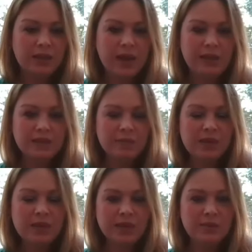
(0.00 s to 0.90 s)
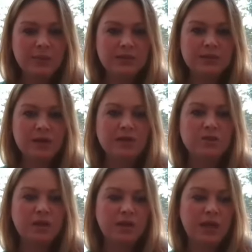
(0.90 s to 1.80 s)
That to me can be
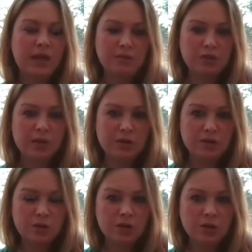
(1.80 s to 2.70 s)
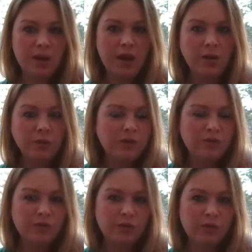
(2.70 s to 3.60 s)
such a game changer, not only
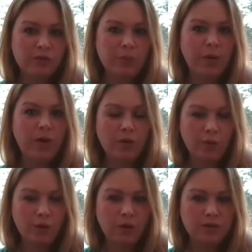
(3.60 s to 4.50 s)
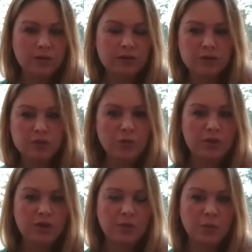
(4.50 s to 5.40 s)
for the borrower, the consumer
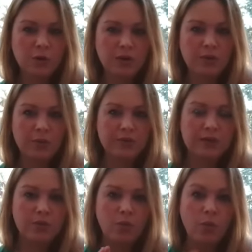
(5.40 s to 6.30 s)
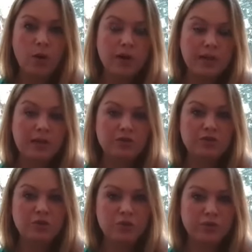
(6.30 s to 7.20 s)
that you're working with, and what it could
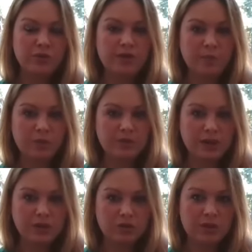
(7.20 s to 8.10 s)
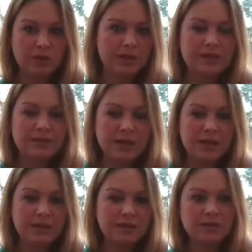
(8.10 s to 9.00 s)
do for them potentially. Like I
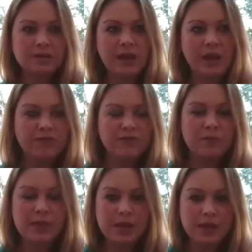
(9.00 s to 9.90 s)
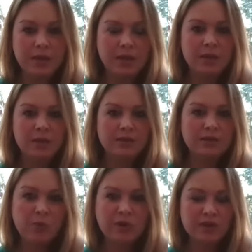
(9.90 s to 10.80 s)
said, it doesn't have to be
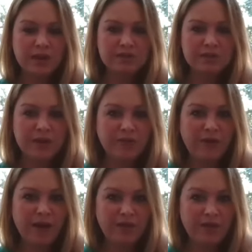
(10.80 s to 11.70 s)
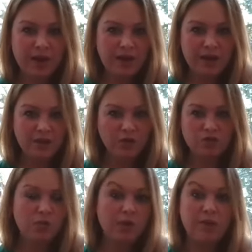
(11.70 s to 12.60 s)
someone that's at a 580 and you're
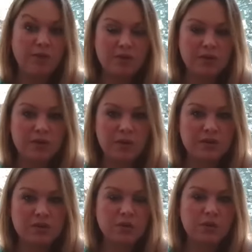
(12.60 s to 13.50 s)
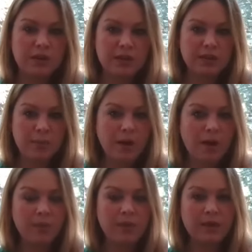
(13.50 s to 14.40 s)
doing everything you can do to get them
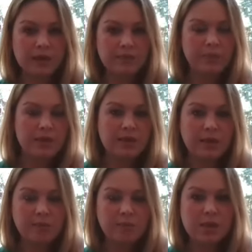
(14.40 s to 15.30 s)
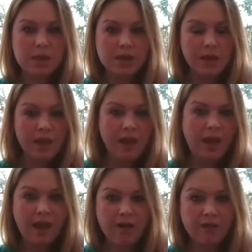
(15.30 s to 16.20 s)
up. It can be that mid
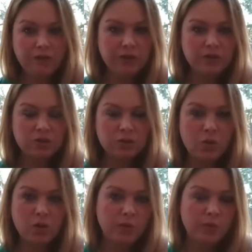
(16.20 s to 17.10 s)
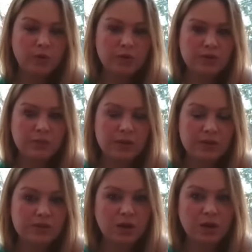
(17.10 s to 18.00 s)
average score, the person with
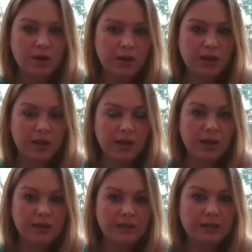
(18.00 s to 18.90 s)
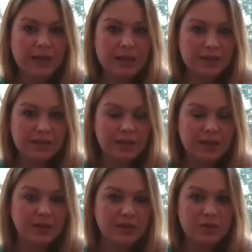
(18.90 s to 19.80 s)
the target late
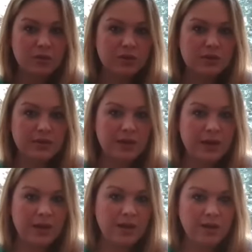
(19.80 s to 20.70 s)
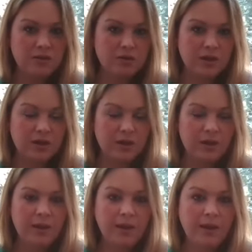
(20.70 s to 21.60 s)
that usually is at an 800.
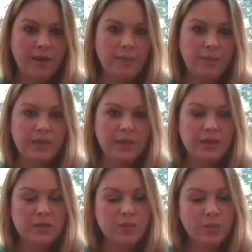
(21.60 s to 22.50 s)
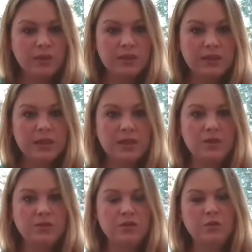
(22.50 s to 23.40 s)
Um, it can really get
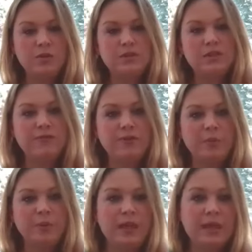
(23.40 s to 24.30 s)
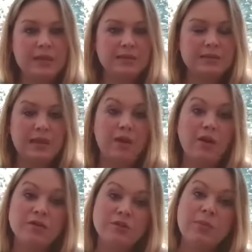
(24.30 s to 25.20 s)
you to a different place and
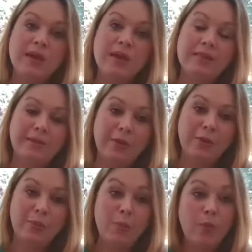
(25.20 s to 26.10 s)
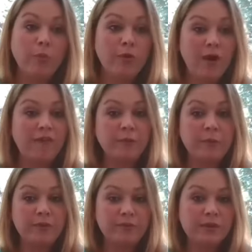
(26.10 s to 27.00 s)
also make that loan more
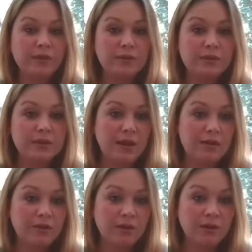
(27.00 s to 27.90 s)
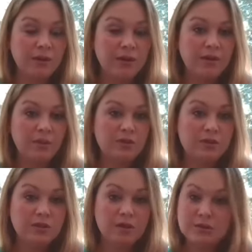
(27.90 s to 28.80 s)
profitable for you as a lender which
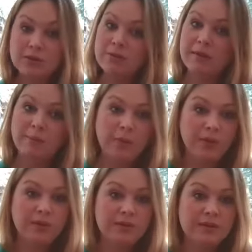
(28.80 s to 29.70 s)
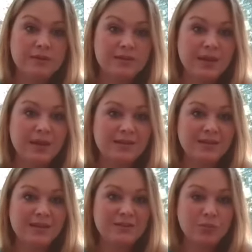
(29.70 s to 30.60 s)
is also important these days
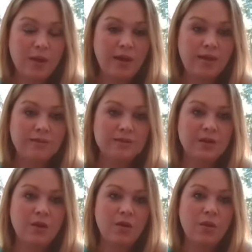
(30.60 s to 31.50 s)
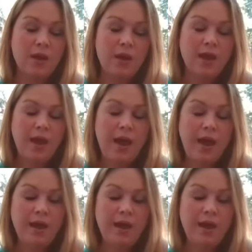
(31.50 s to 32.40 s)
as well. So
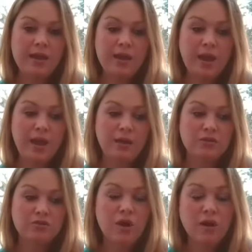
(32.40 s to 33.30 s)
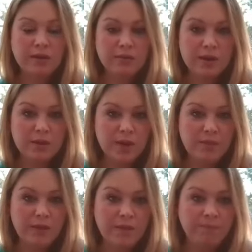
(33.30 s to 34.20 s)
I strongly
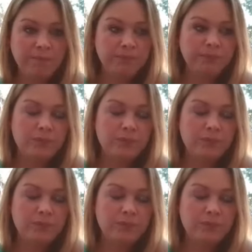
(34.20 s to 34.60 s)
recommend them.